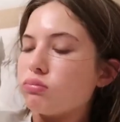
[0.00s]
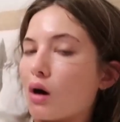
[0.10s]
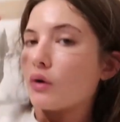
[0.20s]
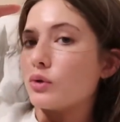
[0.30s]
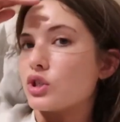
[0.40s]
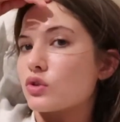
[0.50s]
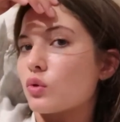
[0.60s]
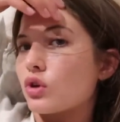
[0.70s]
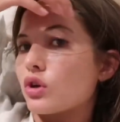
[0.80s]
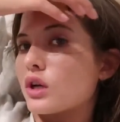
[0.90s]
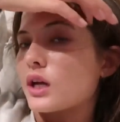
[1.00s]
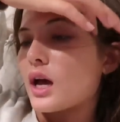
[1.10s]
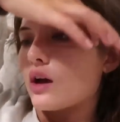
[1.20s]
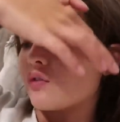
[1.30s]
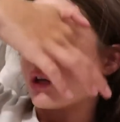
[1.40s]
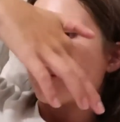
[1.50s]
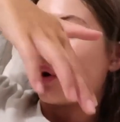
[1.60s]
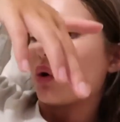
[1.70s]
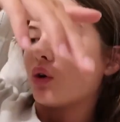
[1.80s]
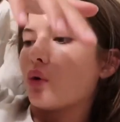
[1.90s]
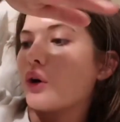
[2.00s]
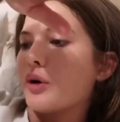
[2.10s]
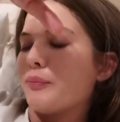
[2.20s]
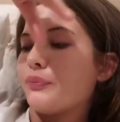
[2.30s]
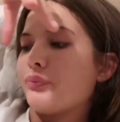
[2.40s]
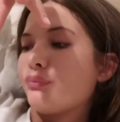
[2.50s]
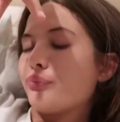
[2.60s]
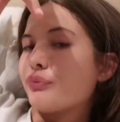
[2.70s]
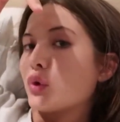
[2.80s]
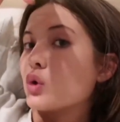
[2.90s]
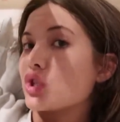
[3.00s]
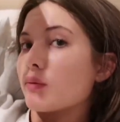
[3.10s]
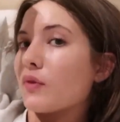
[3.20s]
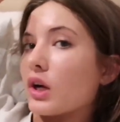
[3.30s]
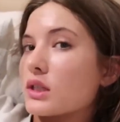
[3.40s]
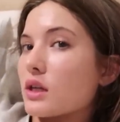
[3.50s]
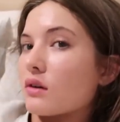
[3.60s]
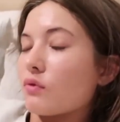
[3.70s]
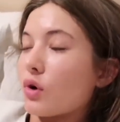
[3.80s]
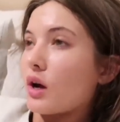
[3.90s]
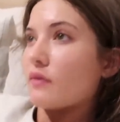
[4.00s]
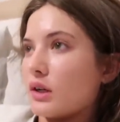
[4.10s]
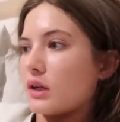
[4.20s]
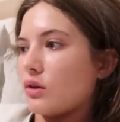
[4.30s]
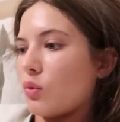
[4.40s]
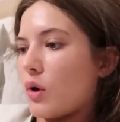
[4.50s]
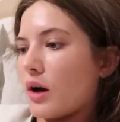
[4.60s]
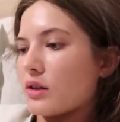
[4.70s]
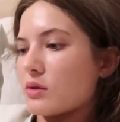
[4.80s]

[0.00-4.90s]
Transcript: But we just ordered Cafe Mogador, which I'm very excited for. I haven't had it in a while.